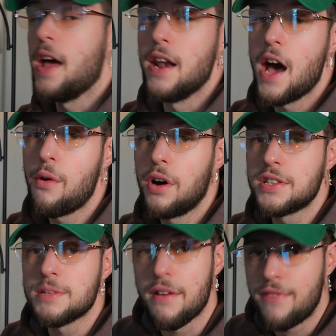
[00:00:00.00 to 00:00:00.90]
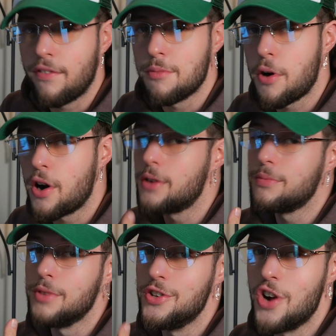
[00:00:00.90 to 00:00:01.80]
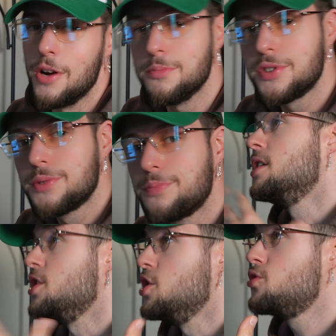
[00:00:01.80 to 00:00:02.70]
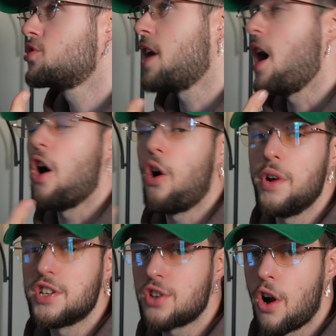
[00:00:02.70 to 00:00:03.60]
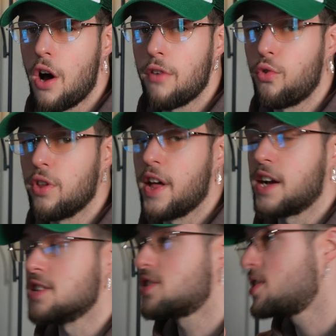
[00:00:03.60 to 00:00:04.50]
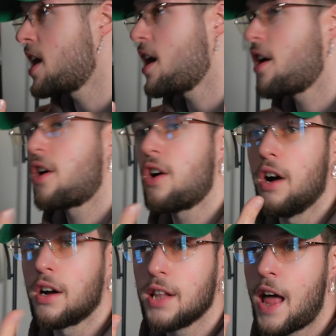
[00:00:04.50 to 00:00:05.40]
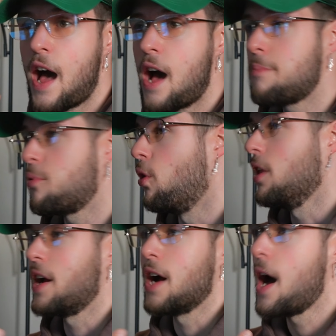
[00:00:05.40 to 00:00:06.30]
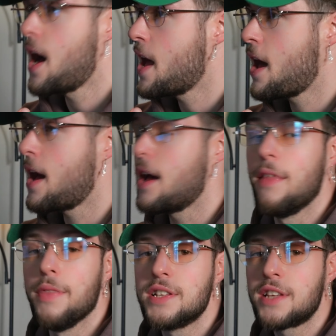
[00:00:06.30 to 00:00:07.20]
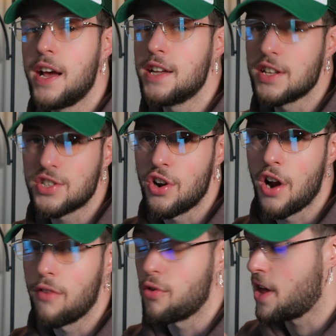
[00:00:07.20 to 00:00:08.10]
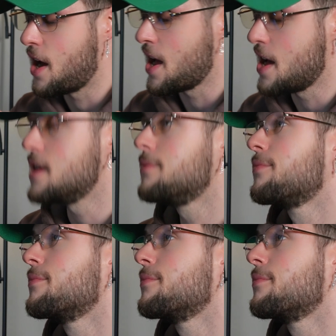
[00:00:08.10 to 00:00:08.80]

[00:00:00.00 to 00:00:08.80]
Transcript: And now on to my favorite part, the drums. Usually I always start off with like a snare, a clap, or like a hi-hat. In this case, I started off with a hi-hat.